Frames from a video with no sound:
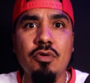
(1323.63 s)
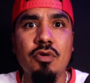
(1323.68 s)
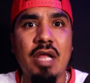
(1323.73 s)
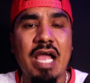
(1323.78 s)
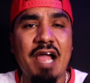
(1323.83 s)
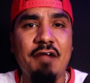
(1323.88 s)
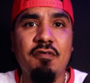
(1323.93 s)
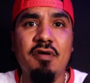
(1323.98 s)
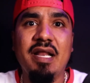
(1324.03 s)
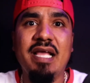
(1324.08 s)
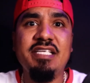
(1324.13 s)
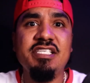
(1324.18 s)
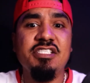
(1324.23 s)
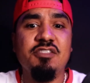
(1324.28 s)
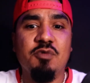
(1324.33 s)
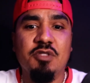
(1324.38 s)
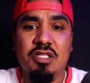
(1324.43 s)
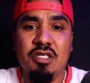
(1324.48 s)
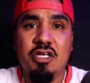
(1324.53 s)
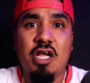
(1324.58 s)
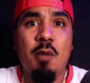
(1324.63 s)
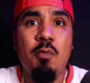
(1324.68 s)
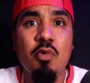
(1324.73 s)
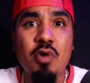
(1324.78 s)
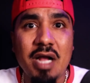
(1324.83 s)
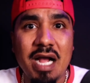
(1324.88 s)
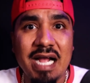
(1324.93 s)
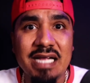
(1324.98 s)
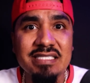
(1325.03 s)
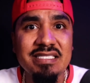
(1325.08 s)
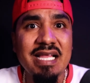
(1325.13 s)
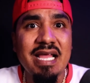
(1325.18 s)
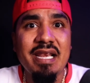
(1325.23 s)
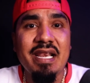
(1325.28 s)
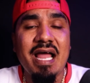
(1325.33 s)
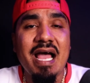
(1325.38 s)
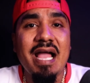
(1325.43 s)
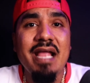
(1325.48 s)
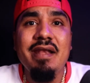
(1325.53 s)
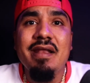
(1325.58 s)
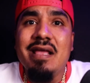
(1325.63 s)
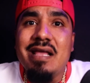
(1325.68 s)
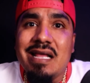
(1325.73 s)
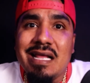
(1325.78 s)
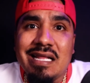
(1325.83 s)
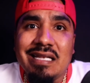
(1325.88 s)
have relations with a couple guys that night?